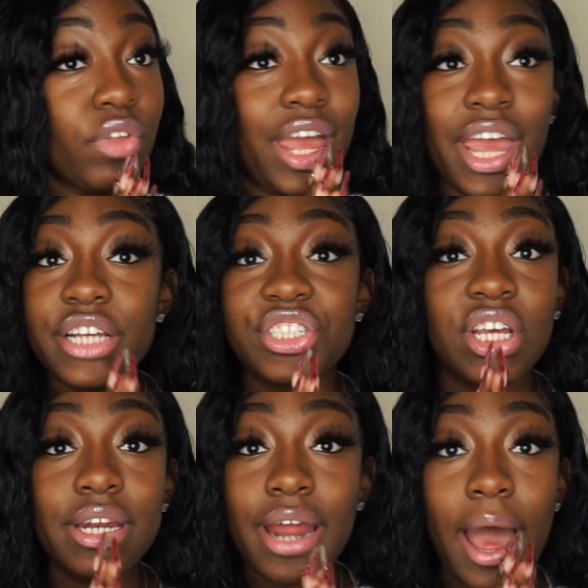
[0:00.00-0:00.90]
It
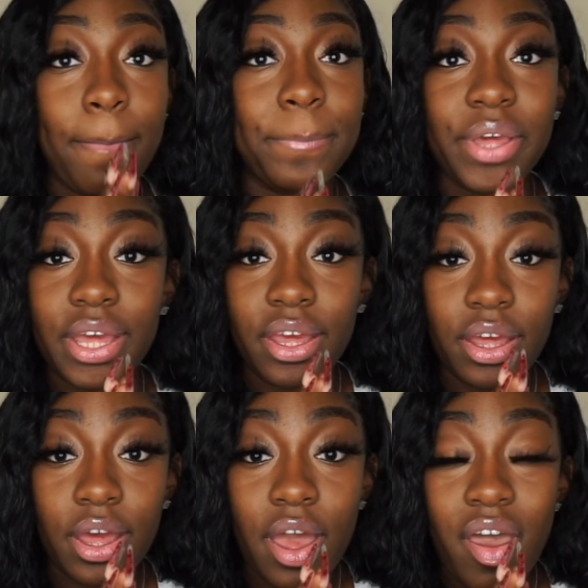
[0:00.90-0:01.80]
should not
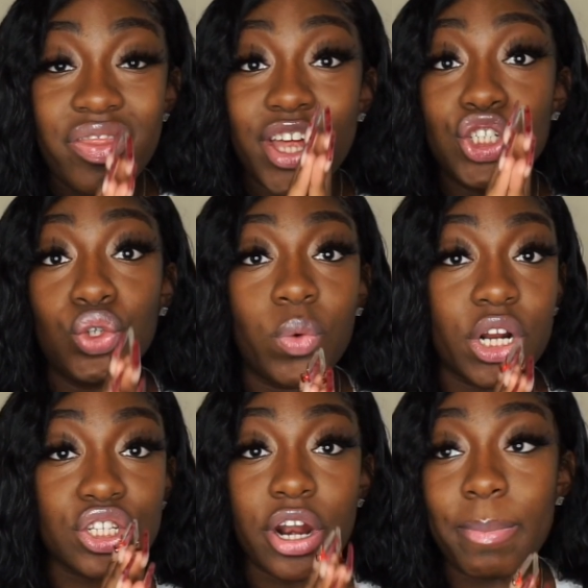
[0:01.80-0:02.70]
be that you want
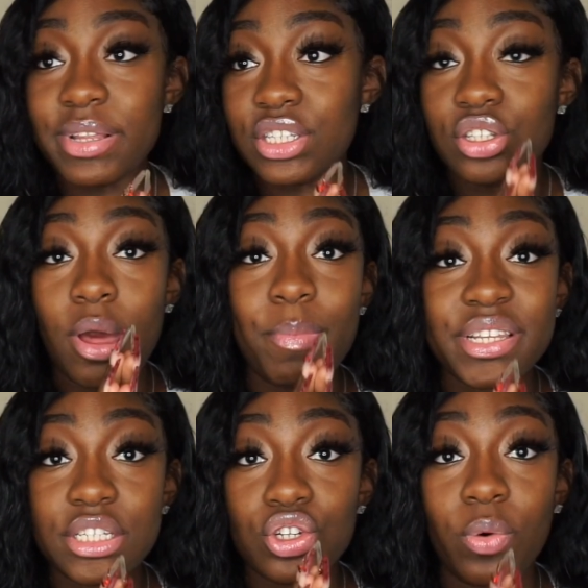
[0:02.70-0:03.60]
to start a
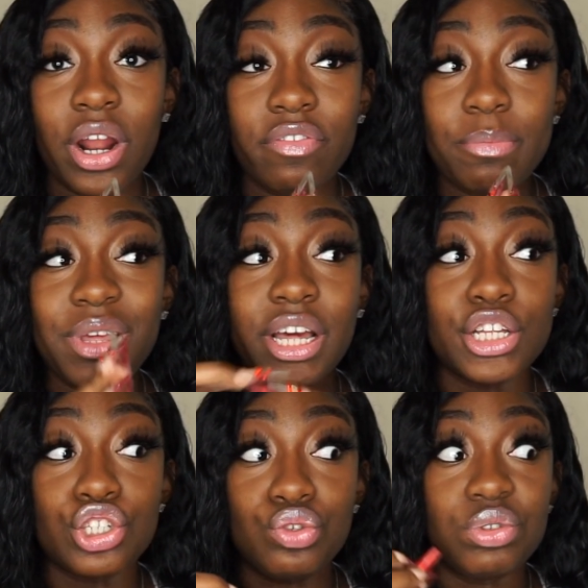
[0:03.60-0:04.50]
business or whatever
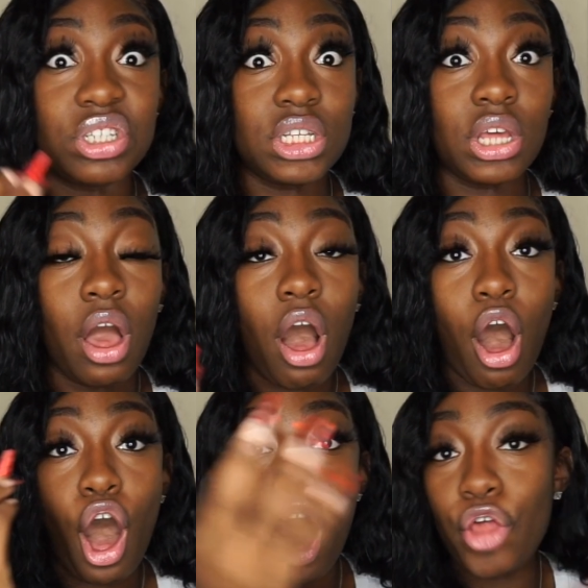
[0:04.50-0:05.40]
because you see
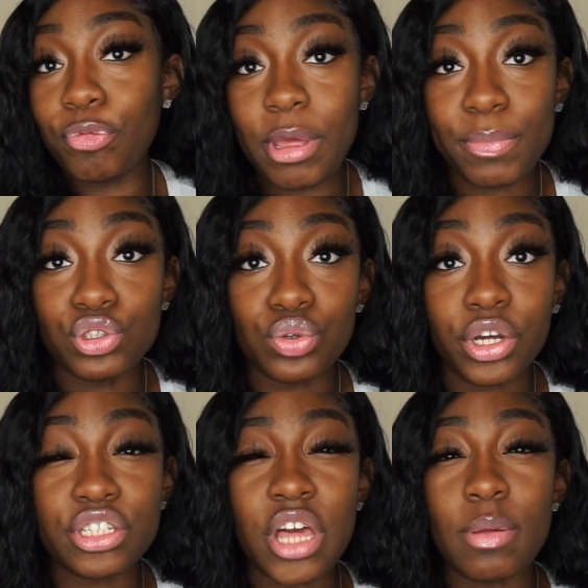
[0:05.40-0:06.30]
other people doing,
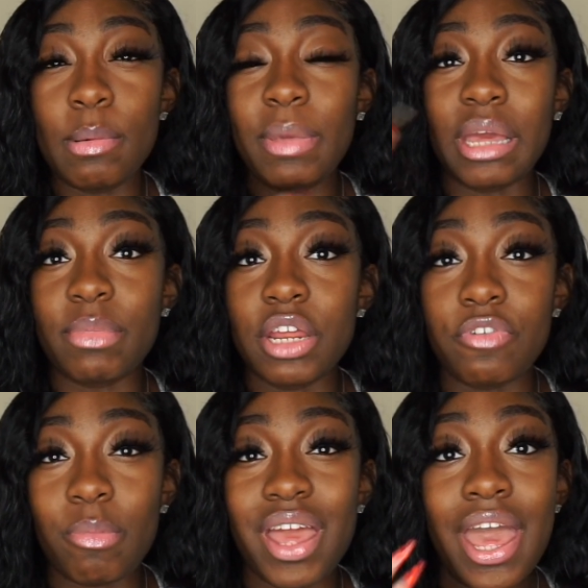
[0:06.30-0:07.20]
or other people making money
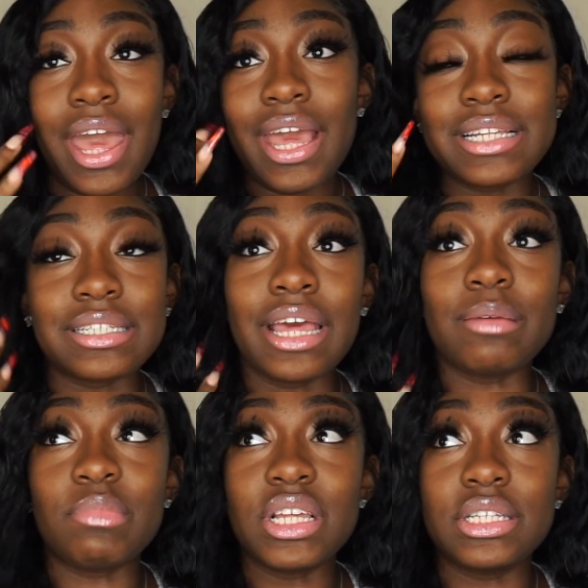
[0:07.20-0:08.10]
from it. It's like
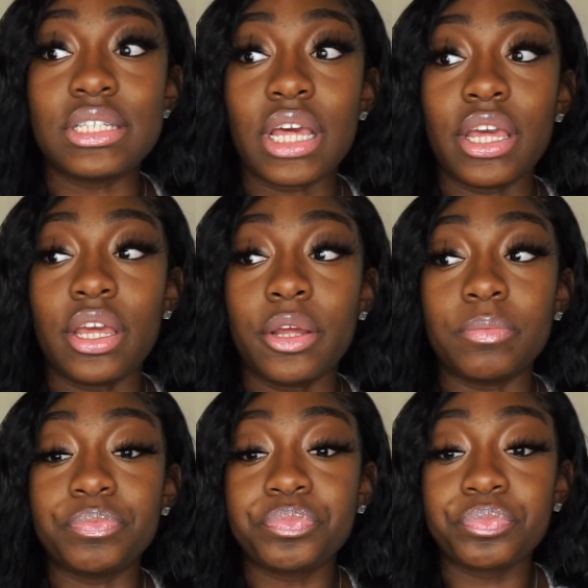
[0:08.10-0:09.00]
me
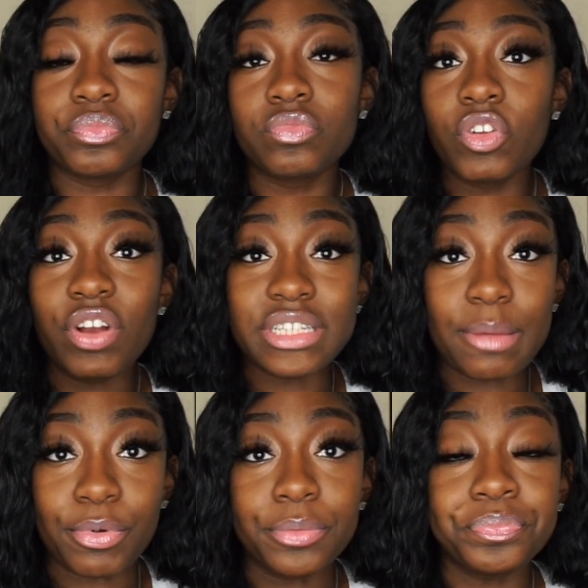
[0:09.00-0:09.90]
saying, for
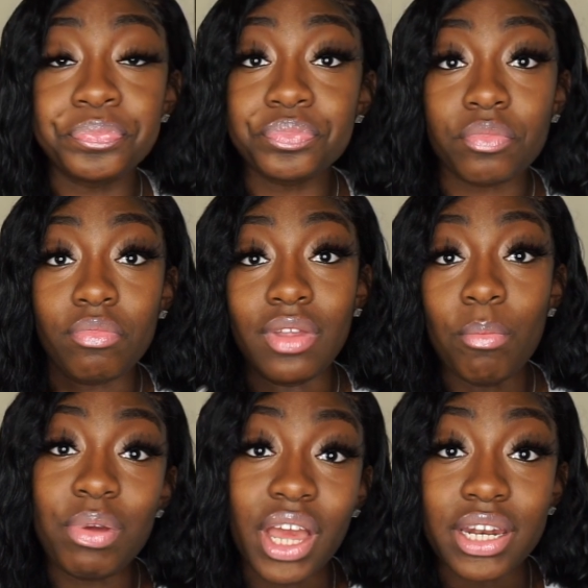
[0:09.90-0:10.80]
example,
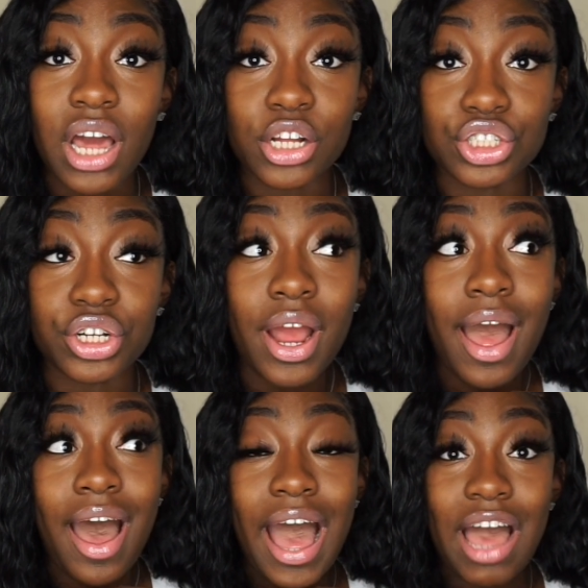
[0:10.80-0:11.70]
being a doctor.
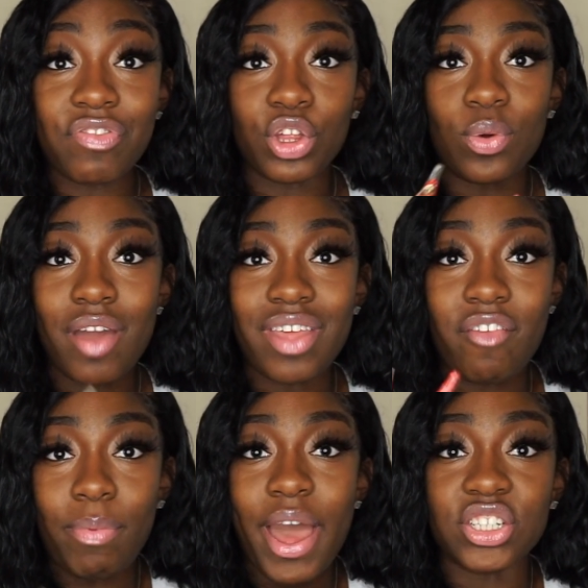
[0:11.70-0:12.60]
I feel like you have to have
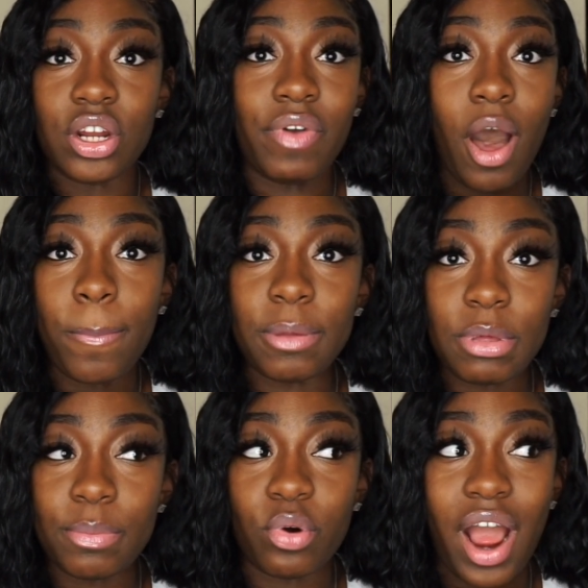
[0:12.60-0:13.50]
a passion of helping
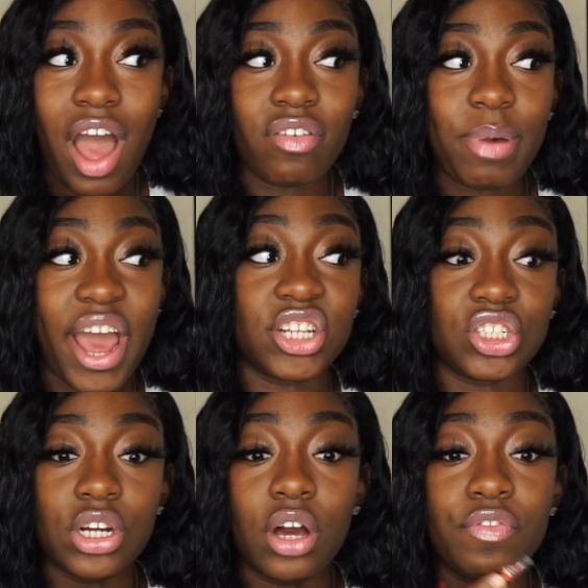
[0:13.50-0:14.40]
people, or have a
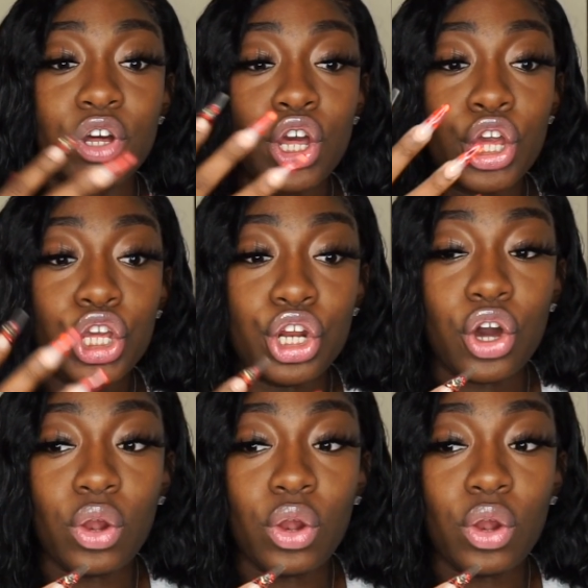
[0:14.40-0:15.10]
passion of, you know,